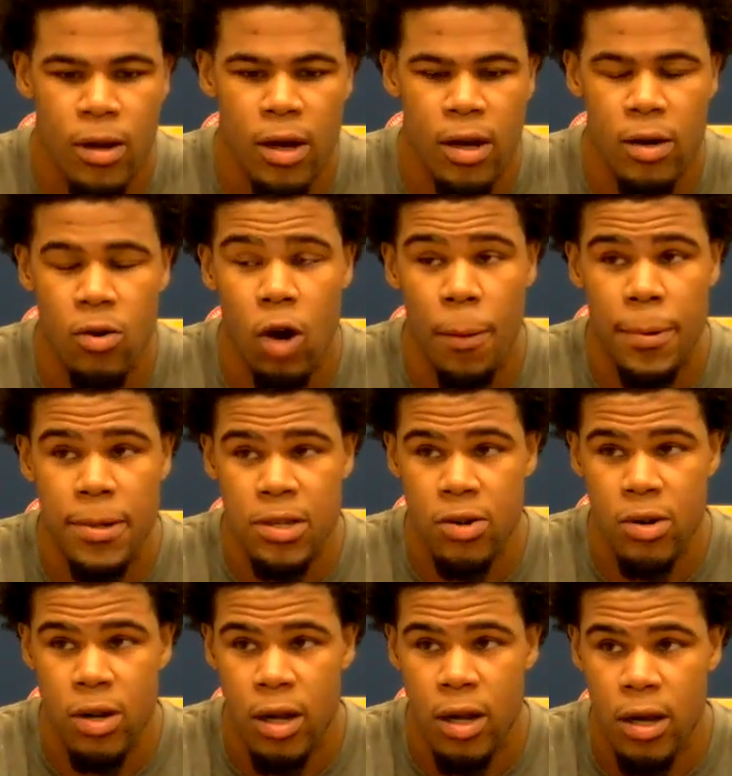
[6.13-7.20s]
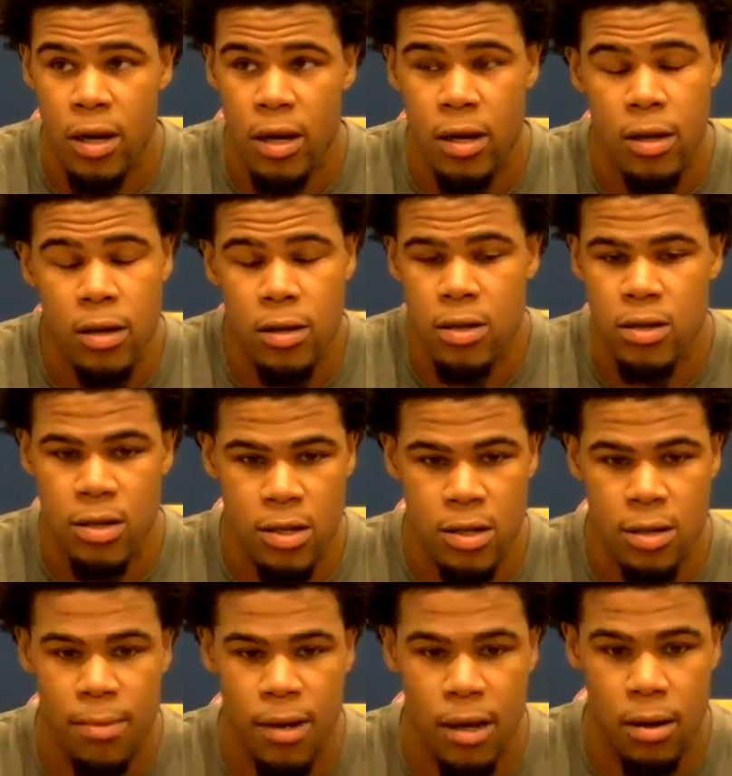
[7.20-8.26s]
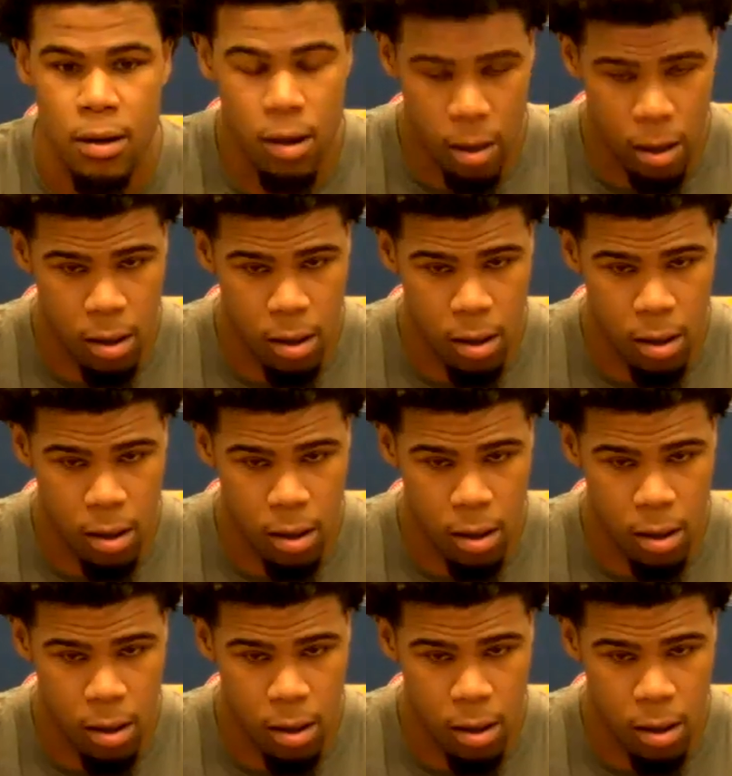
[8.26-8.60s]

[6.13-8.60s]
get a new opportunity and just to meet